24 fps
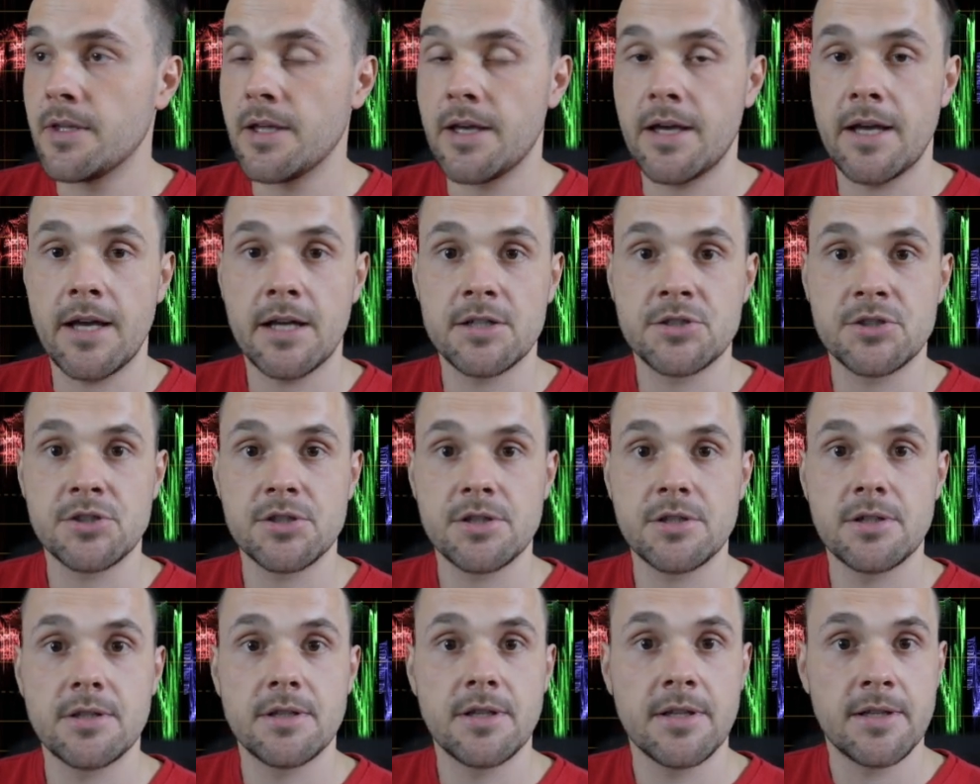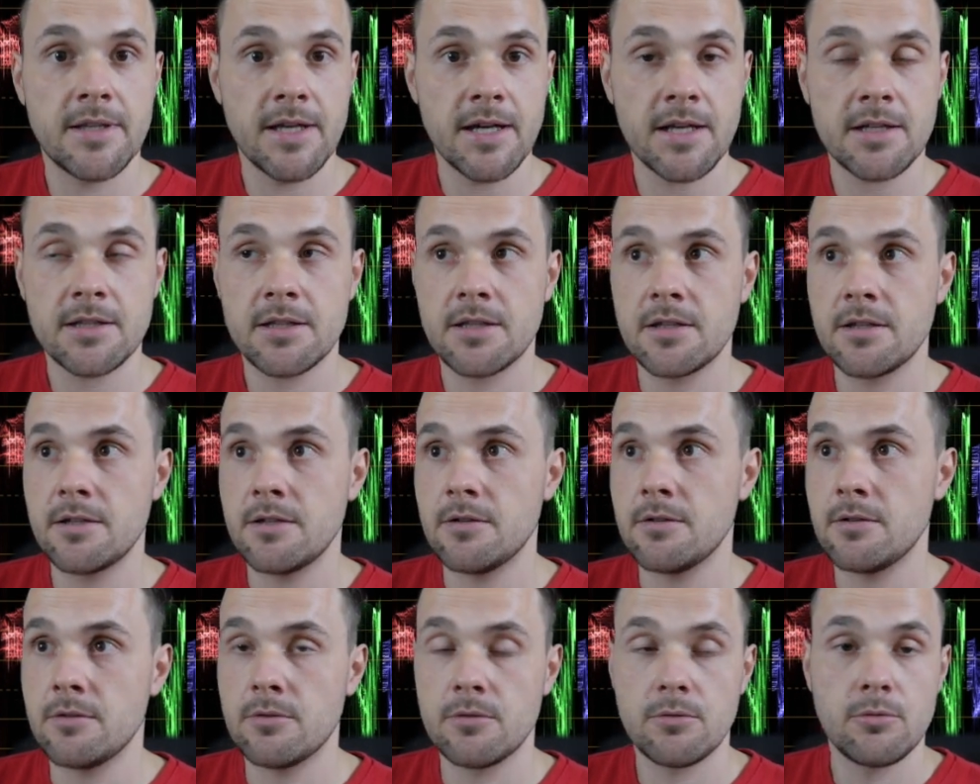the edge detect
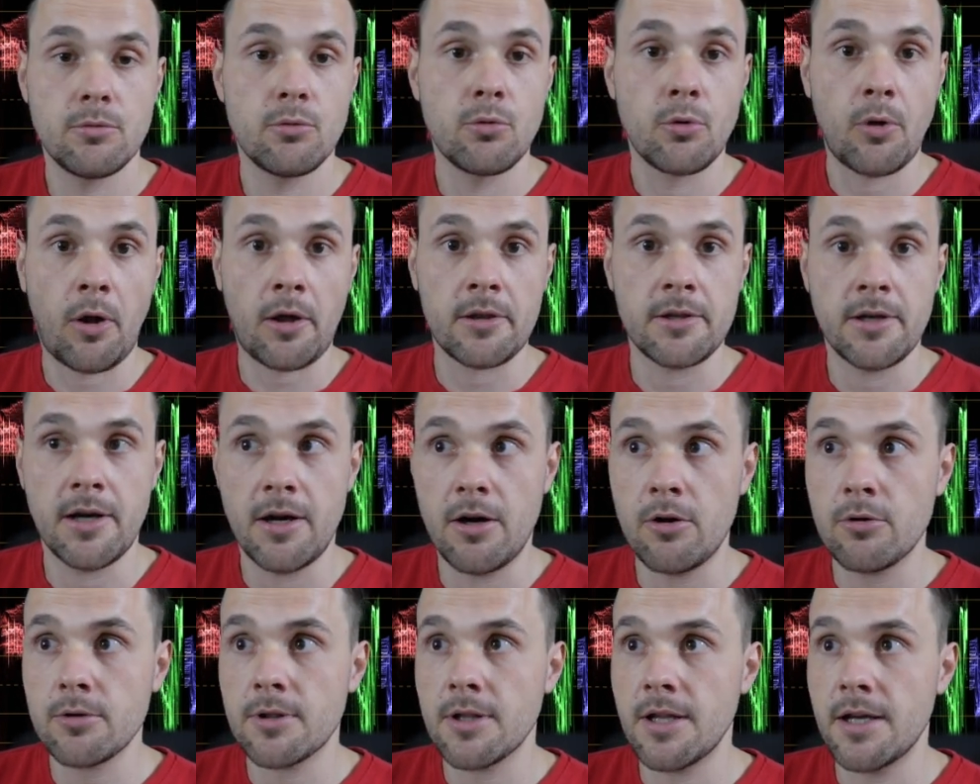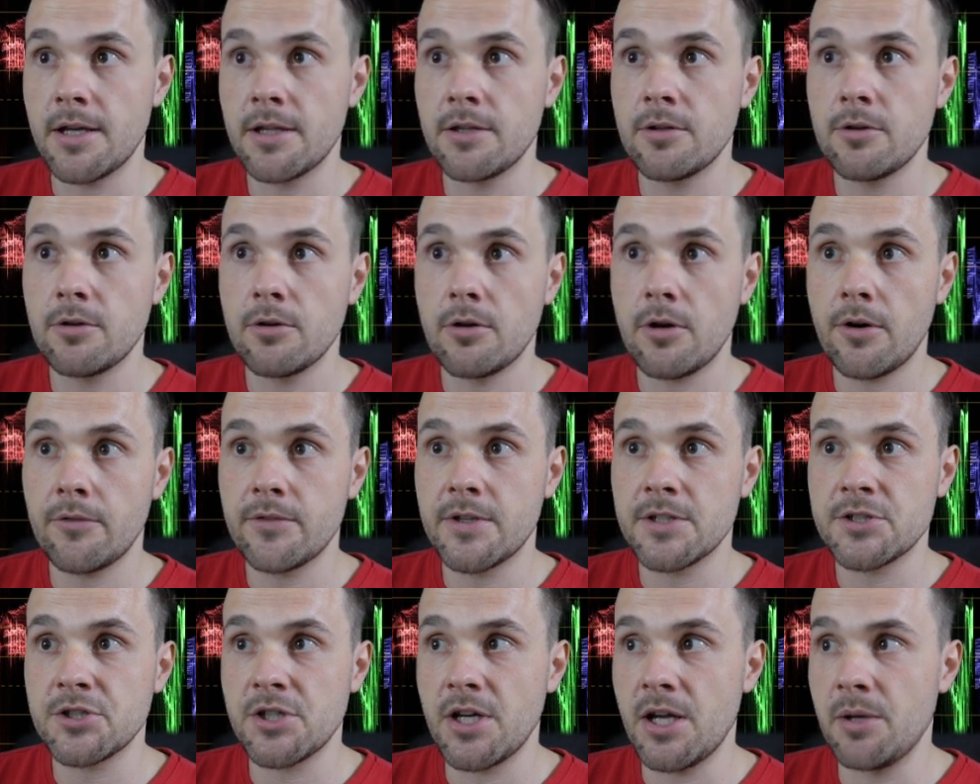or the outline
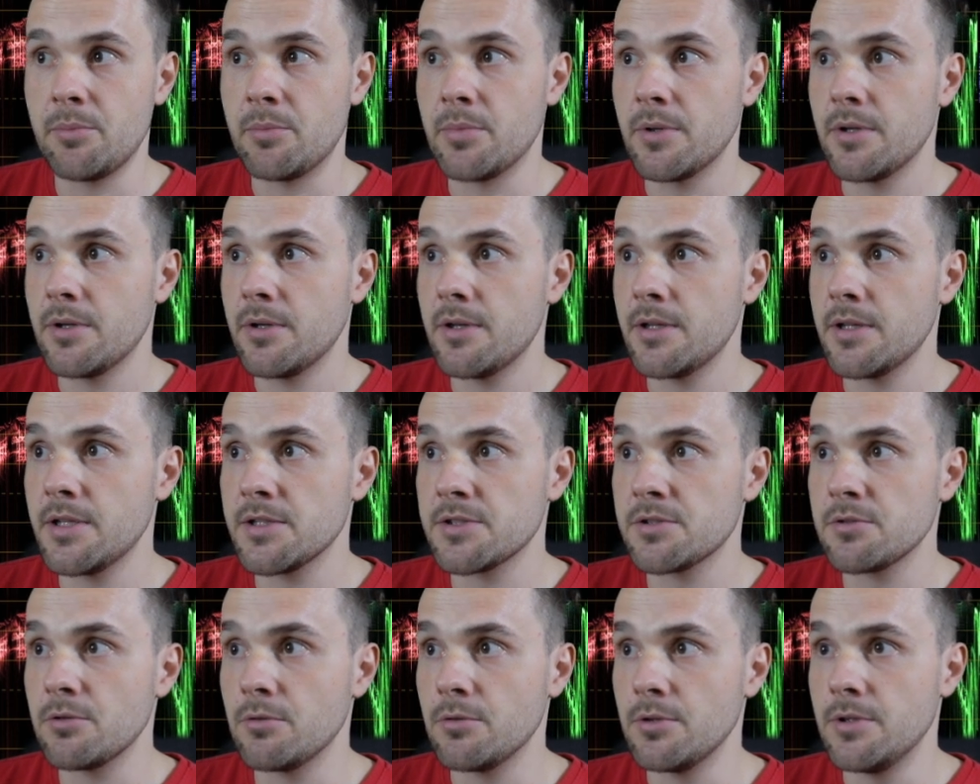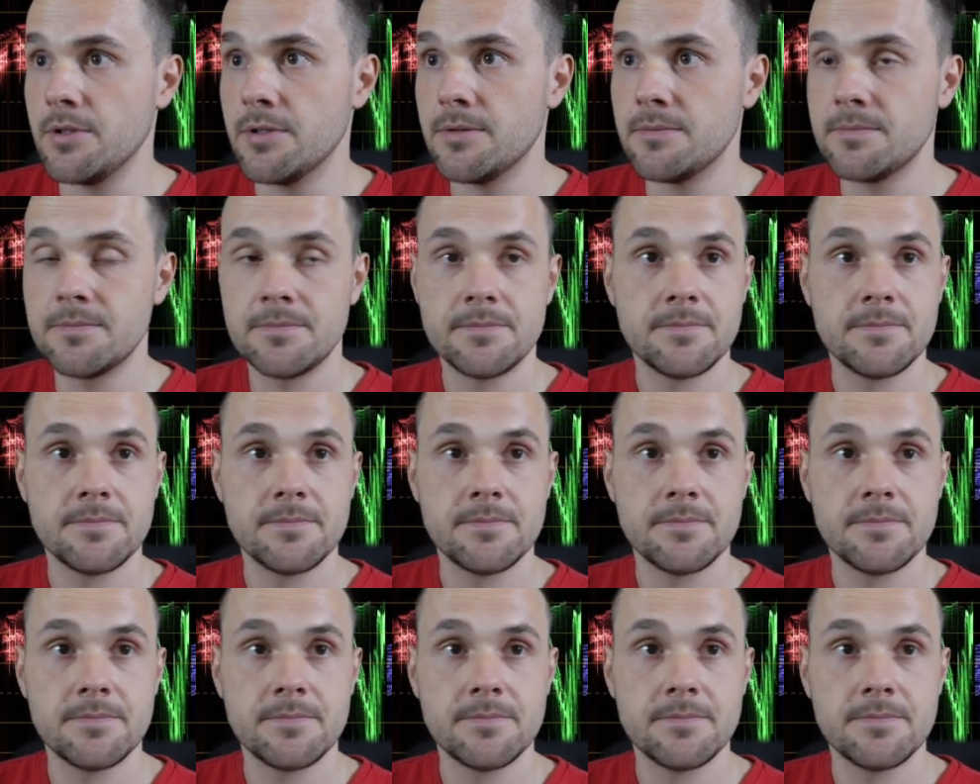of the shape in this node.